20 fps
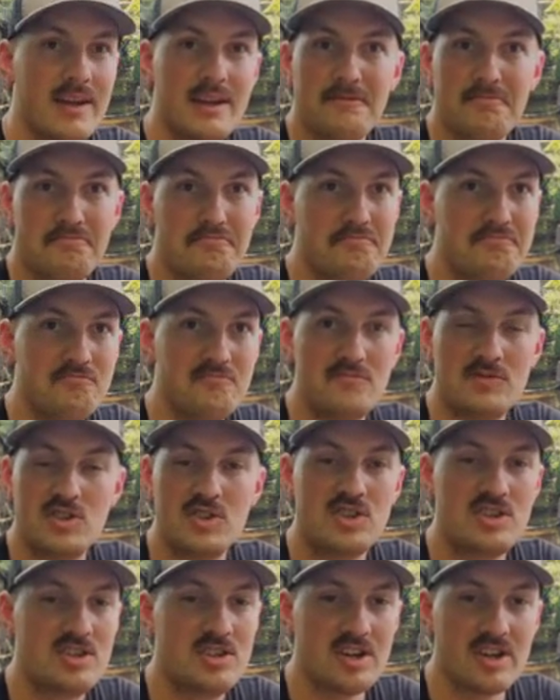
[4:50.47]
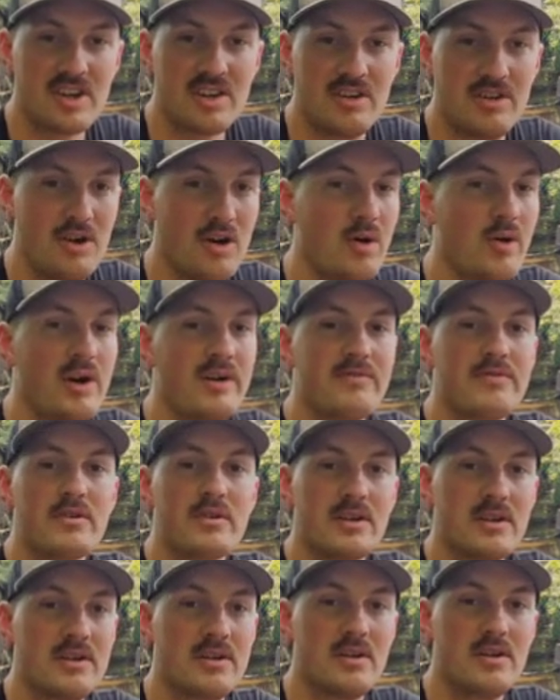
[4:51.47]
that took no
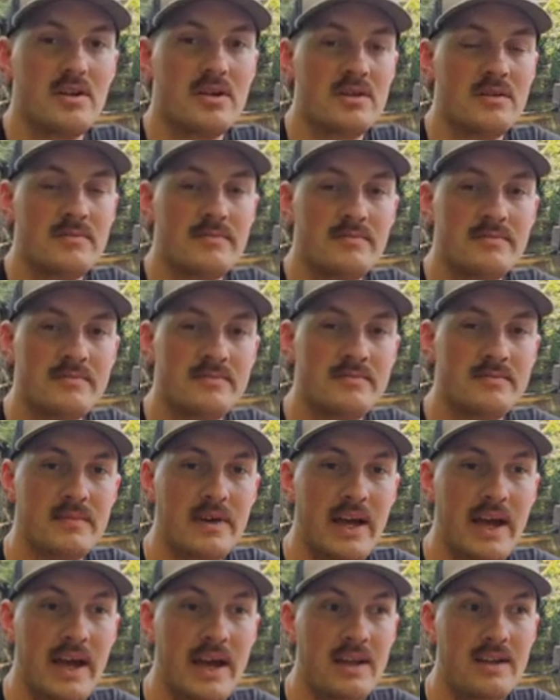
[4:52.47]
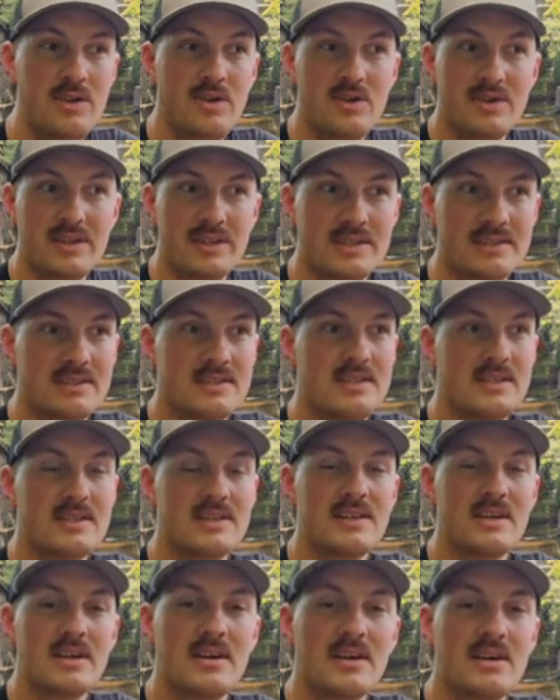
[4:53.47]
effort at all, and you can
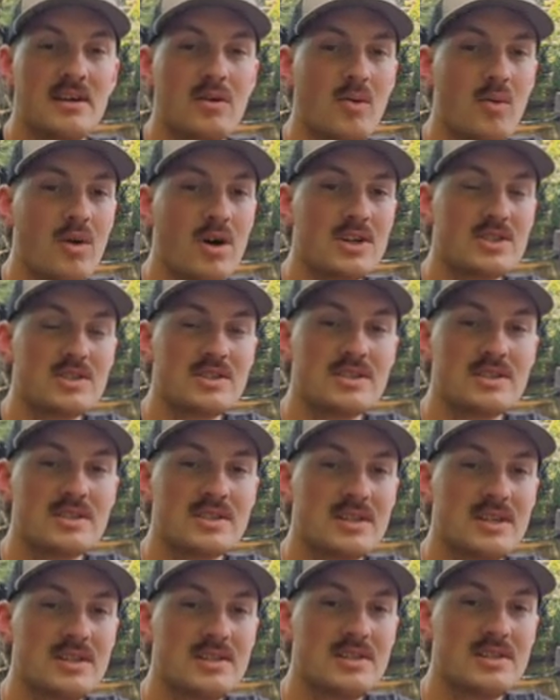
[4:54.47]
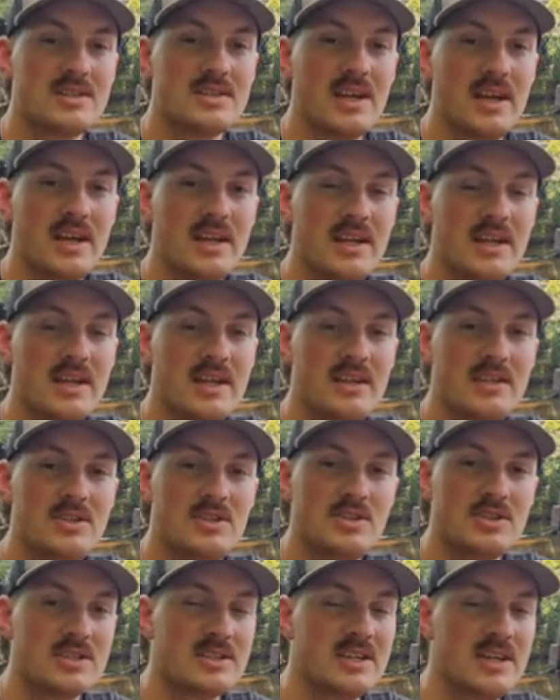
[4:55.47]
sit there and watch the sunset and
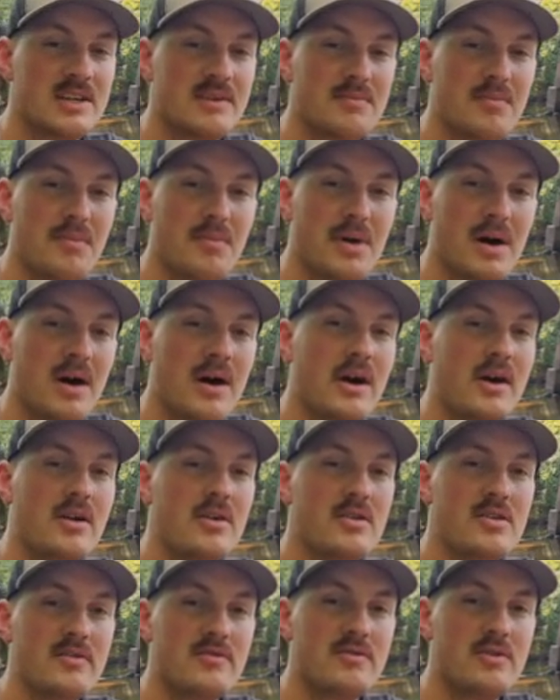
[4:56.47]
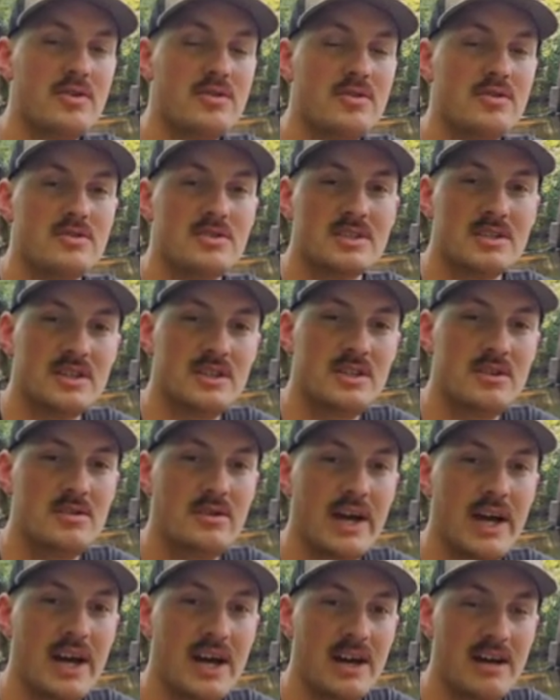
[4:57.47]
then just admire the views that
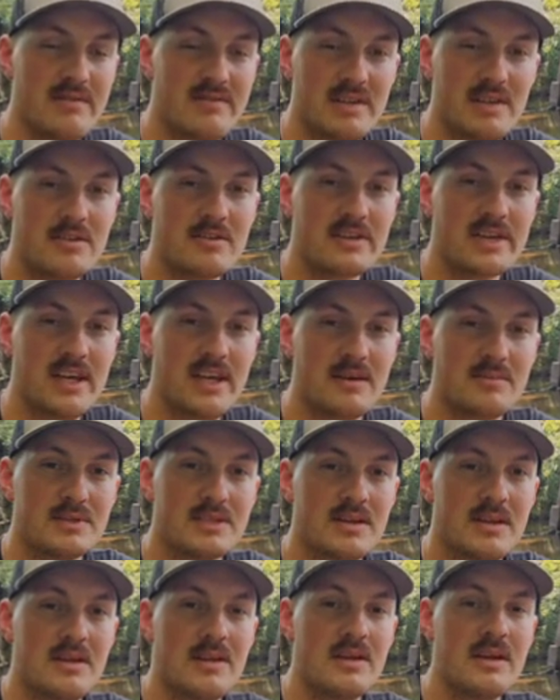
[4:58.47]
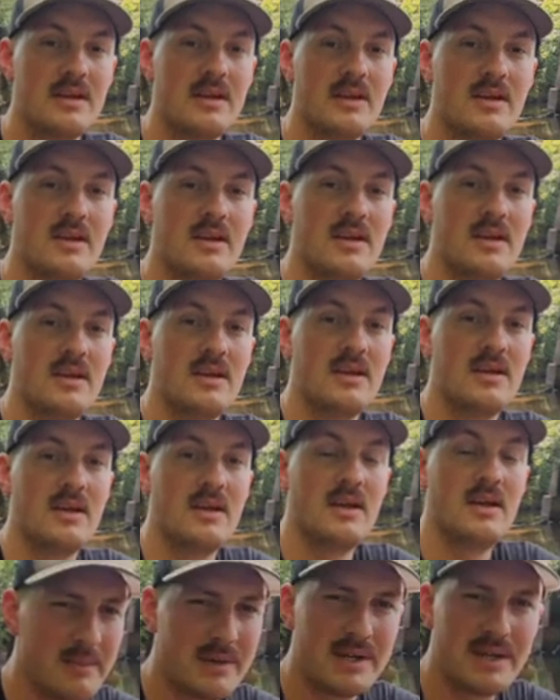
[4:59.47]
you have at your campsite.
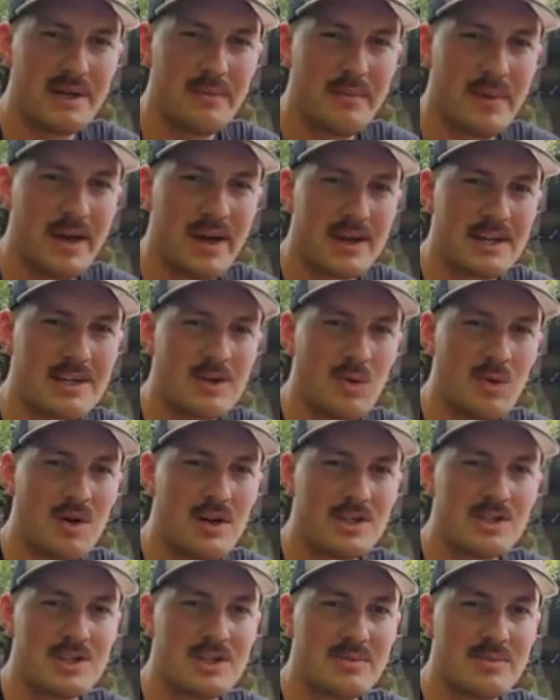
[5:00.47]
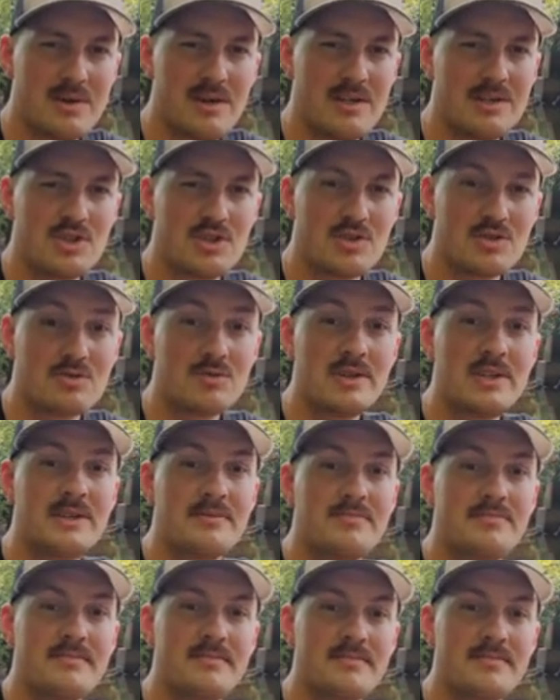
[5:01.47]
I'm gonna get back to watching my
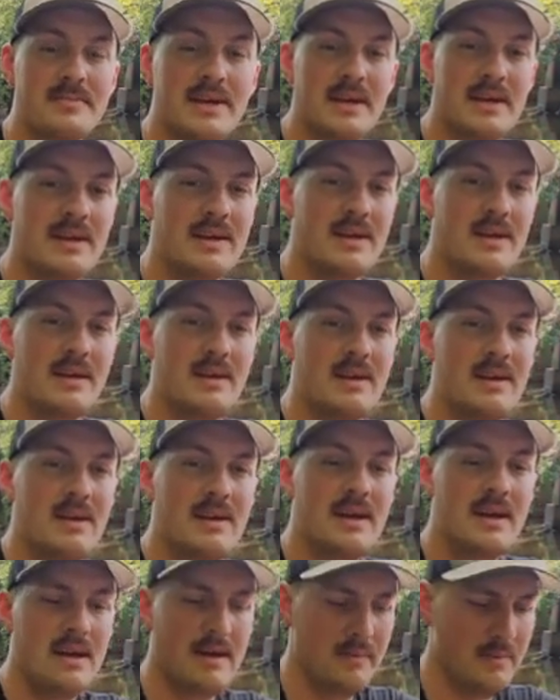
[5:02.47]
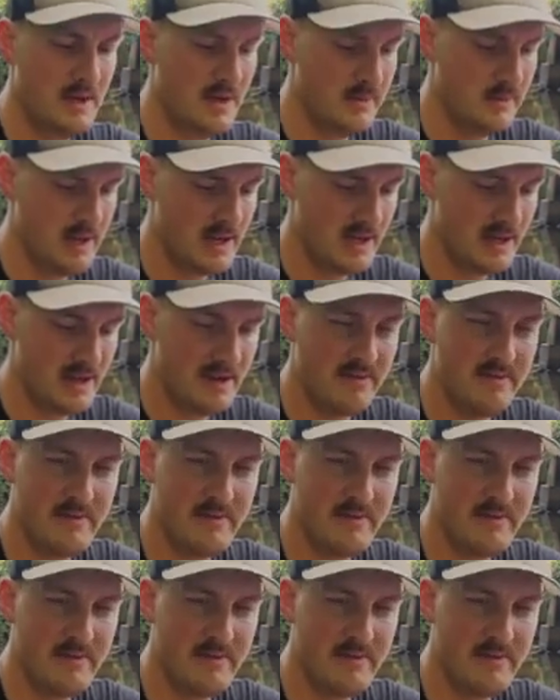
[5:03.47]
stream and maybe